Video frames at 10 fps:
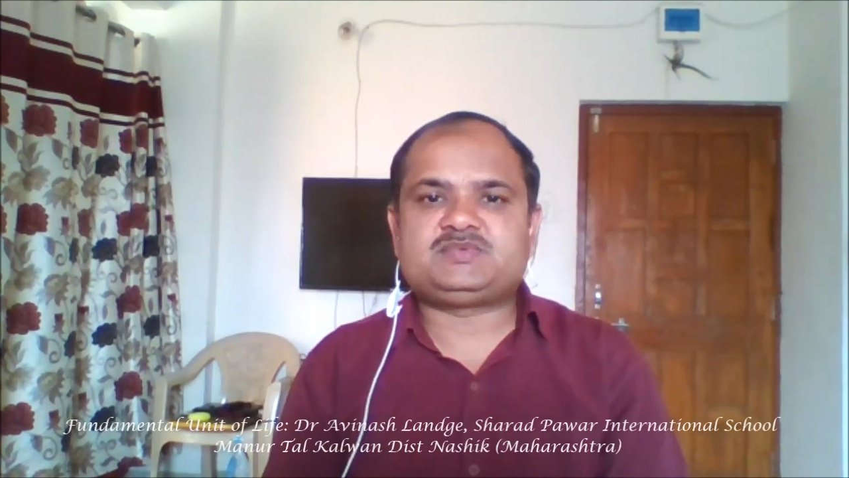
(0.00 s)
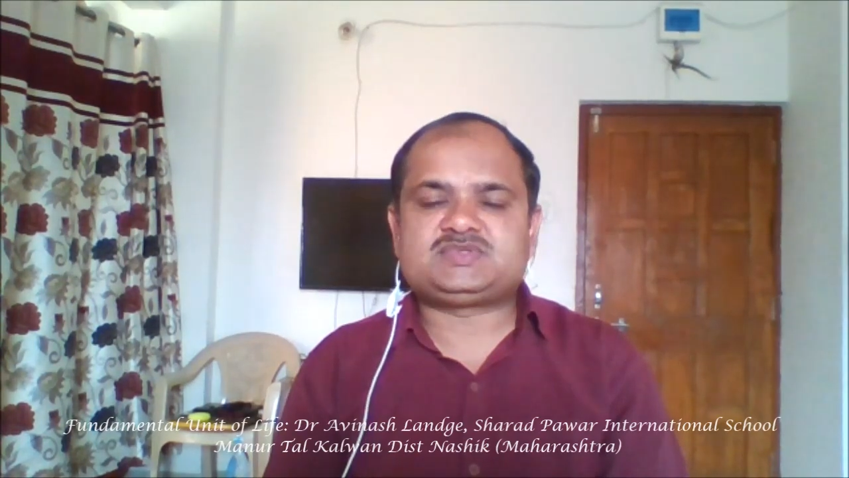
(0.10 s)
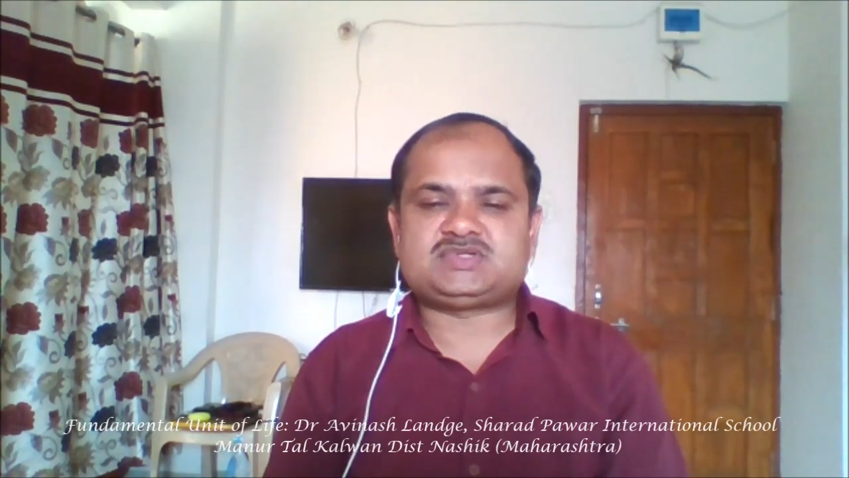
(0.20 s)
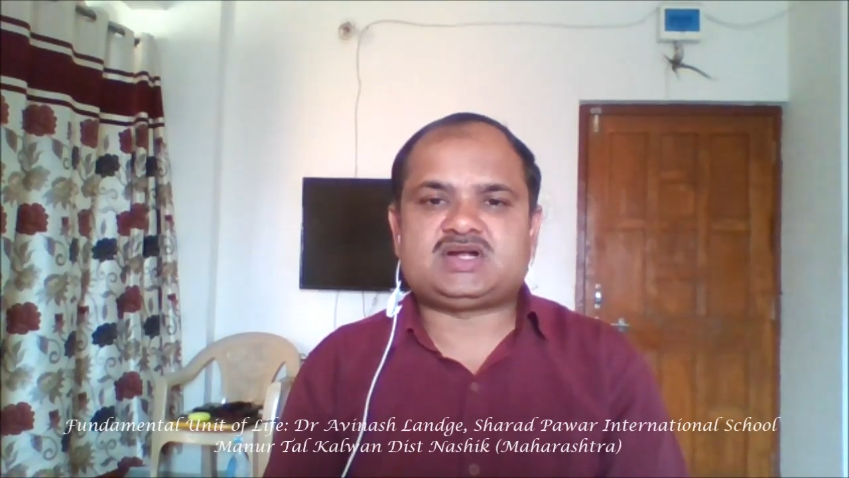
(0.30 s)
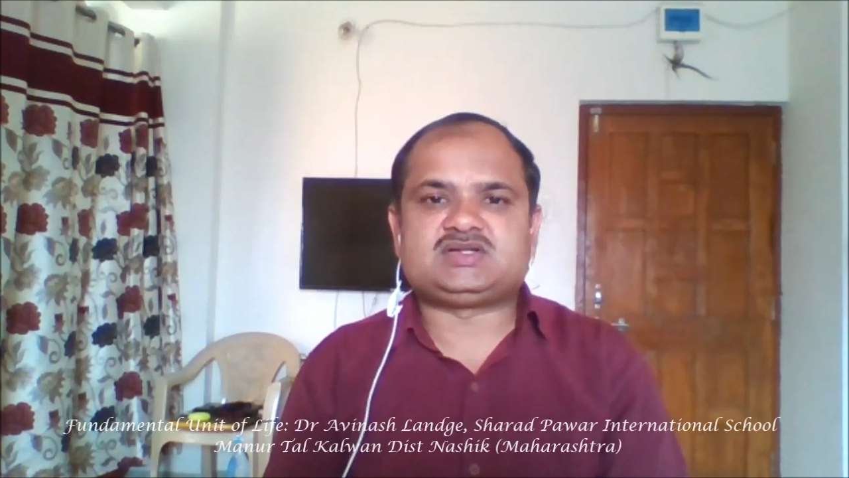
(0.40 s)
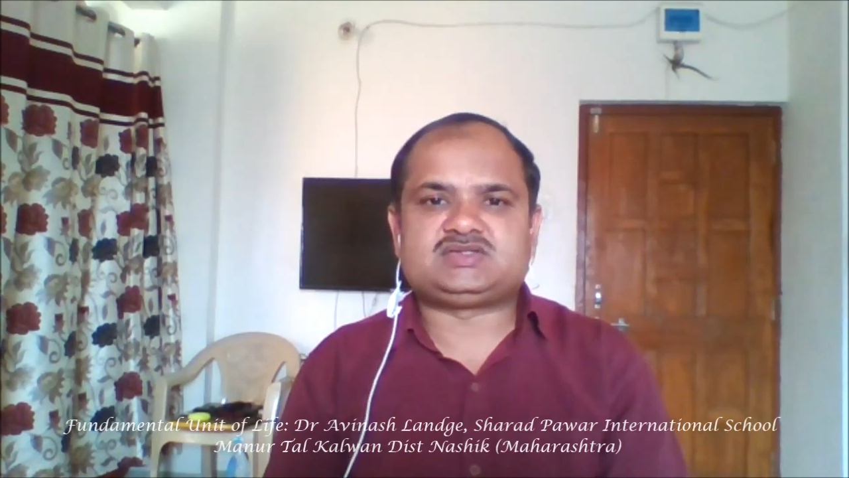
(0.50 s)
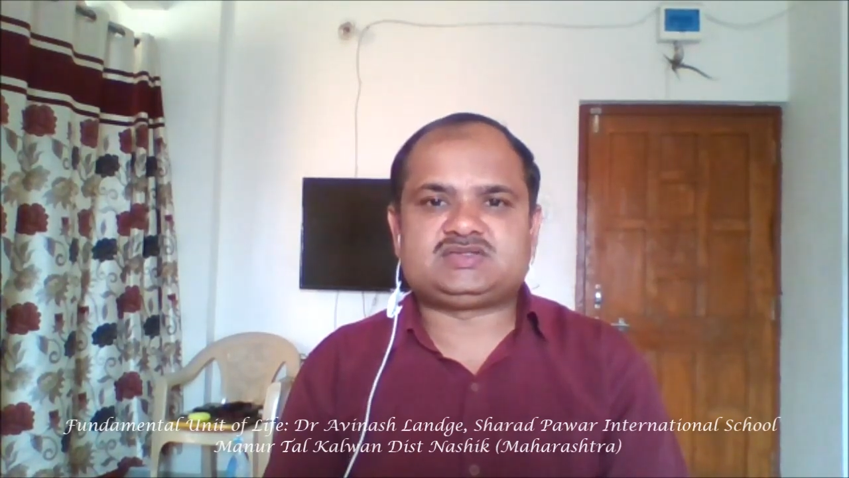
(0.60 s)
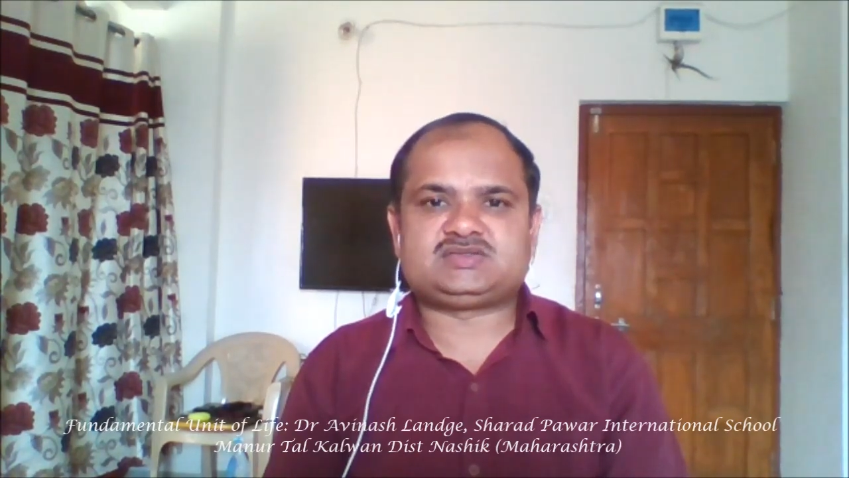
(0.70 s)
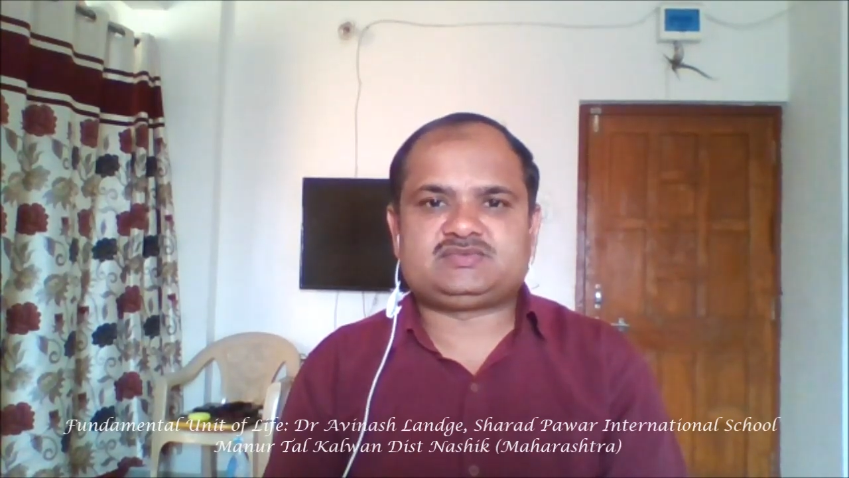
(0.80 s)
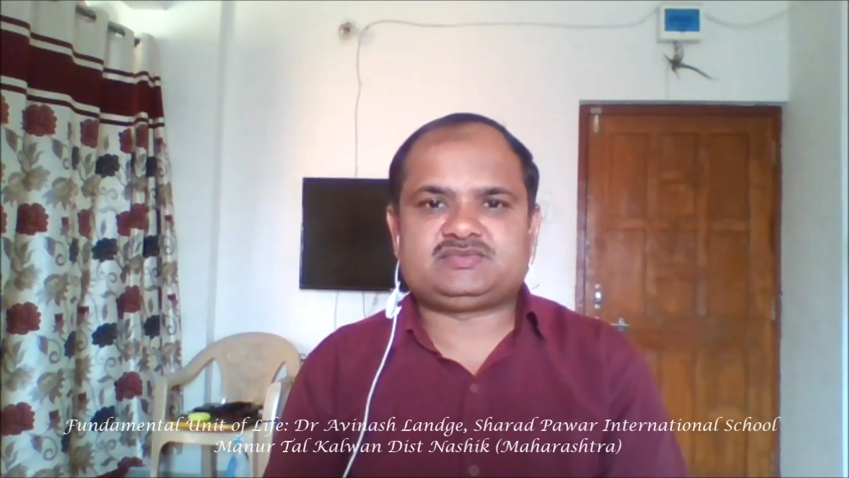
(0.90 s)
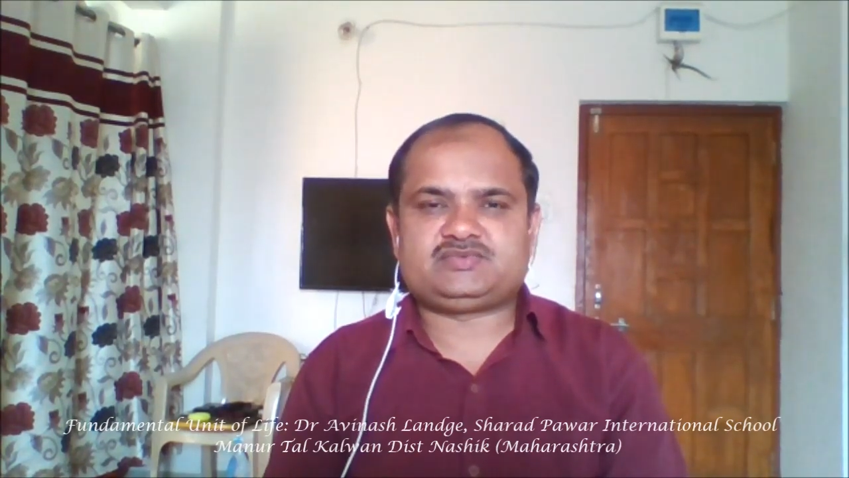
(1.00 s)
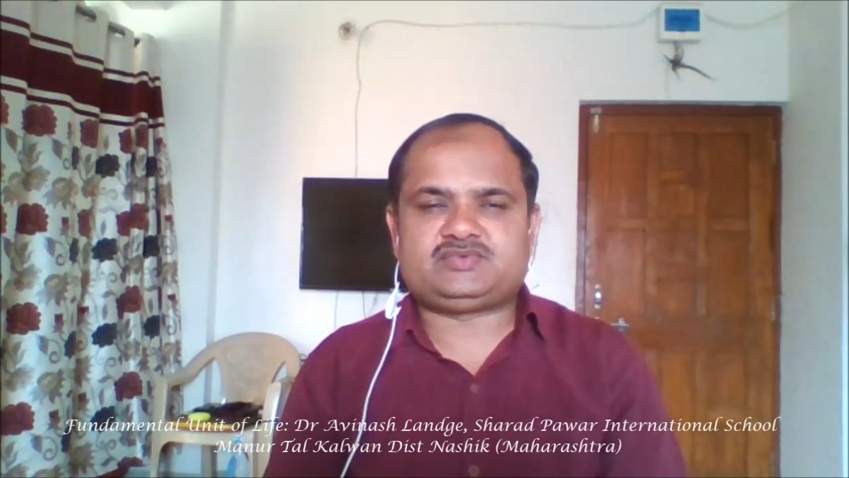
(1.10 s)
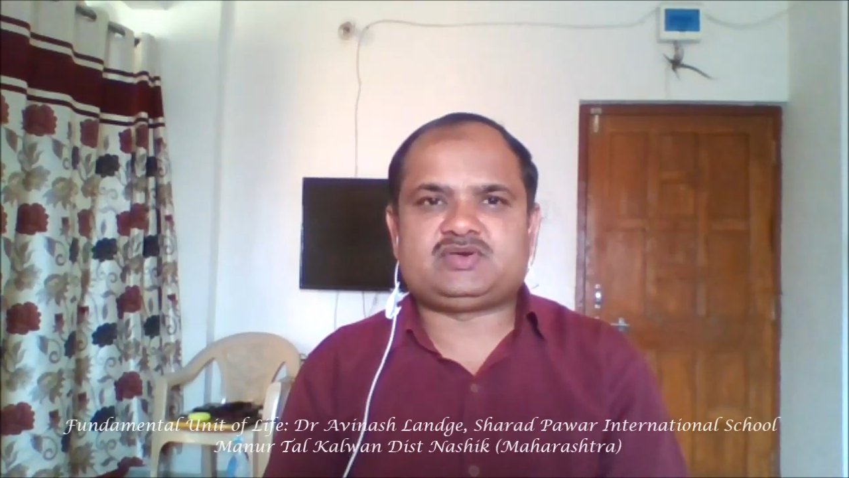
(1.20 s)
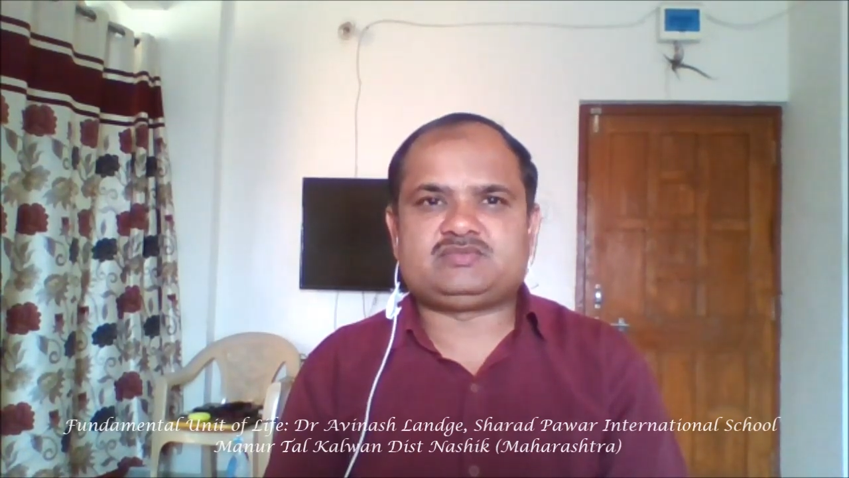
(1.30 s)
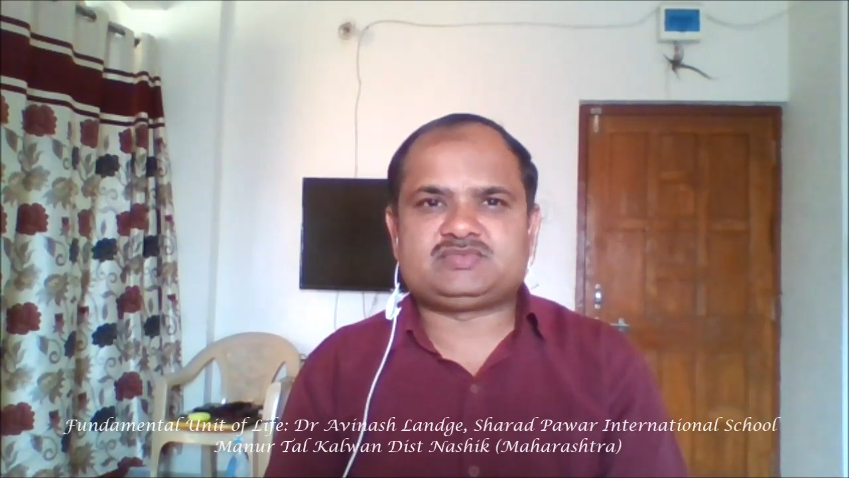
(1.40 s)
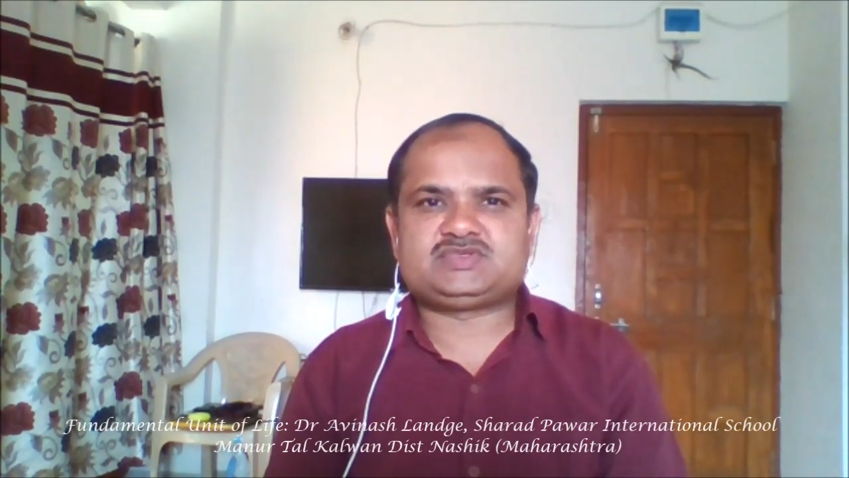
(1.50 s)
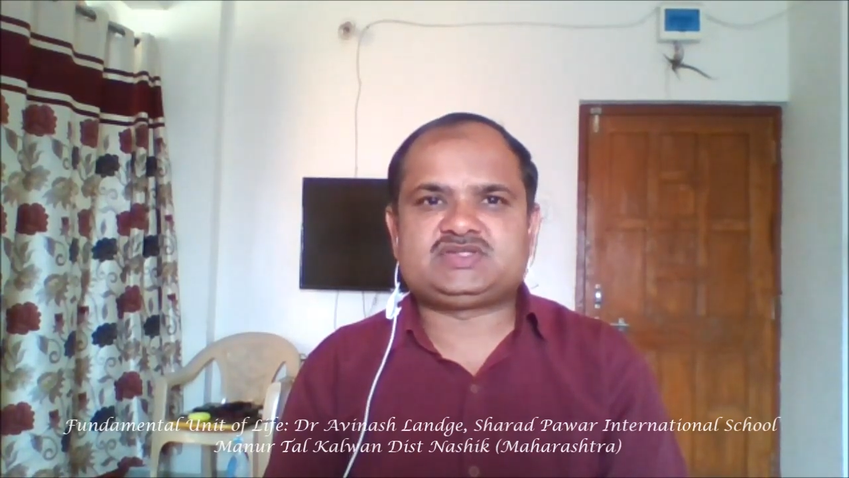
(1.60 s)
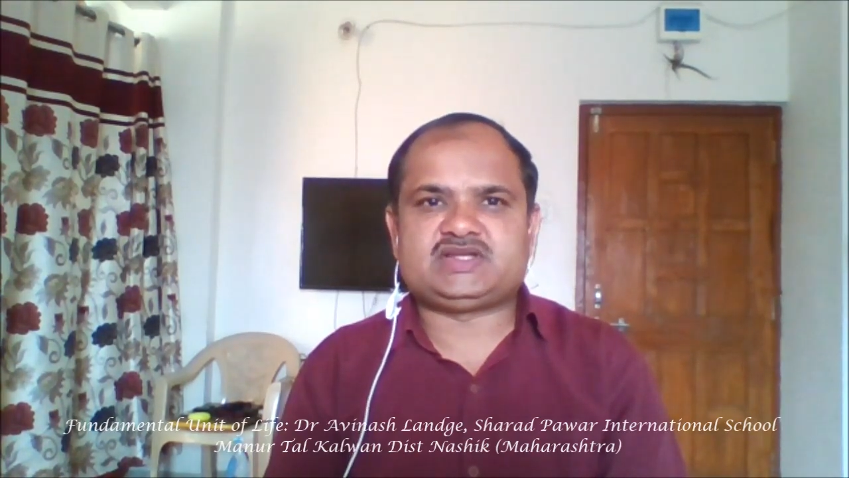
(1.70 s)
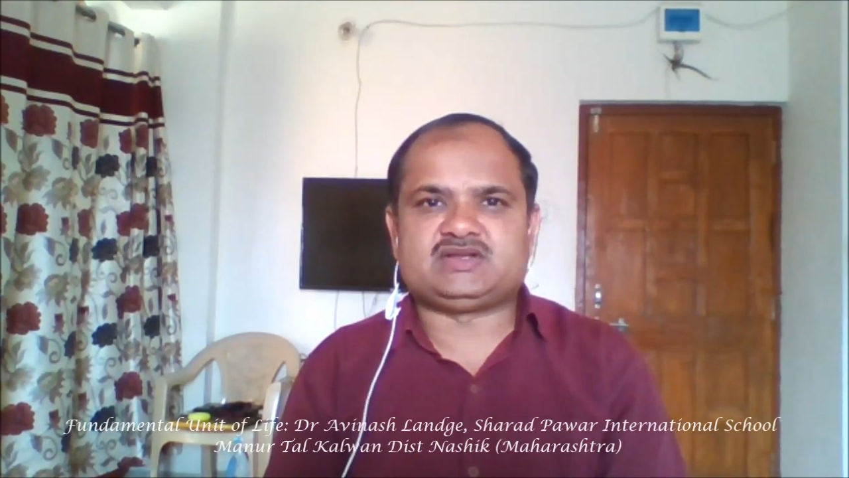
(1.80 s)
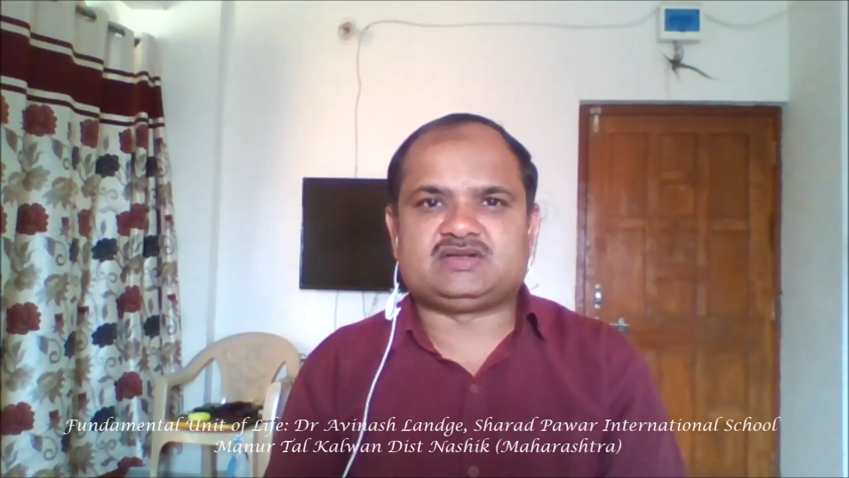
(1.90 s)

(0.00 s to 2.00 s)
starts from cell,